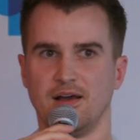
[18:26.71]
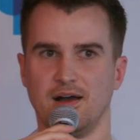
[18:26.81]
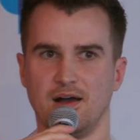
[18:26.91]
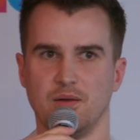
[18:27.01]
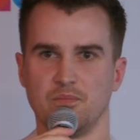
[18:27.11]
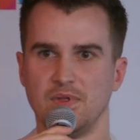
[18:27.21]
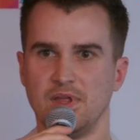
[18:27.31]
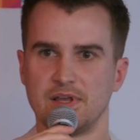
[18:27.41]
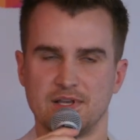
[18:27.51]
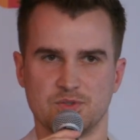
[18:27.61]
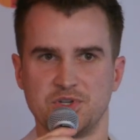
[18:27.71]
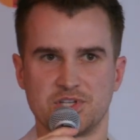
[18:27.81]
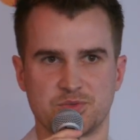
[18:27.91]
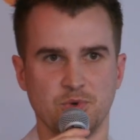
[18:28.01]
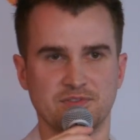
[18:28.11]
because we
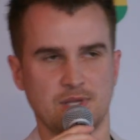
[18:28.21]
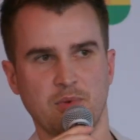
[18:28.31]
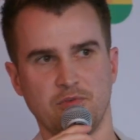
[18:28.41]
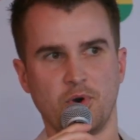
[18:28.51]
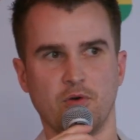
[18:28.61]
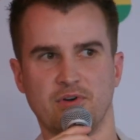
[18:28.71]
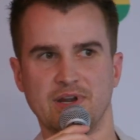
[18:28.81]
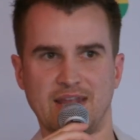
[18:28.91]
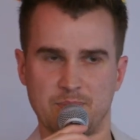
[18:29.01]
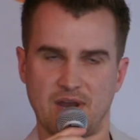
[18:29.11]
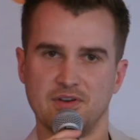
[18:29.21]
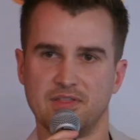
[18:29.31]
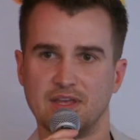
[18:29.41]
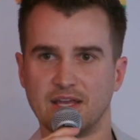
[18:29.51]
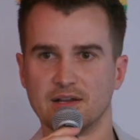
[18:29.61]
just moved some of them over and kept
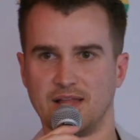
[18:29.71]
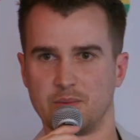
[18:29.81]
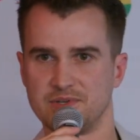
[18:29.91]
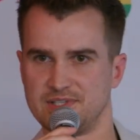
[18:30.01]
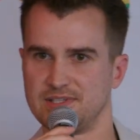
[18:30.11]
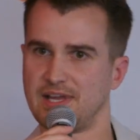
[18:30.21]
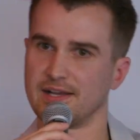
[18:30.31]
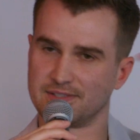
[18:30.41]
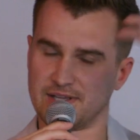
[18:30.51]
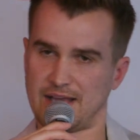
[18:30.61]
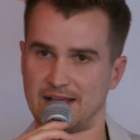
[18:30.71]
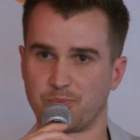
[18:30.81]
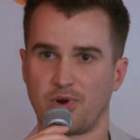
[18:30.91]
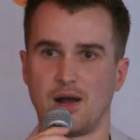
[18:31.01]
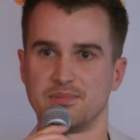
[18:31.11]
everything in Glamour syntax, like as
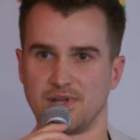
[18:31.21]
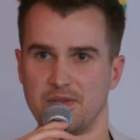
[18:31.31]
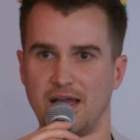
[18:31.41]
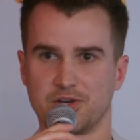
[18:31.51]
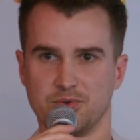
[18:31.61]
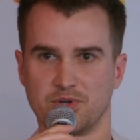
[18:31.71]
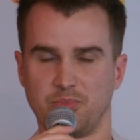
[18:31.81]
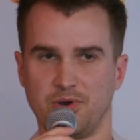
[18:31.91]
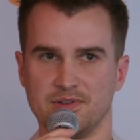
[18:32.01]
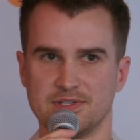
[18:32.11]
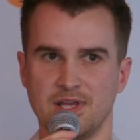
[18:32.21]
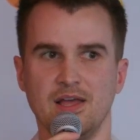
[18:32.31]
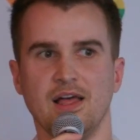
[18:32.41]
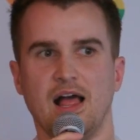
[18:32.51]
props on the actual components,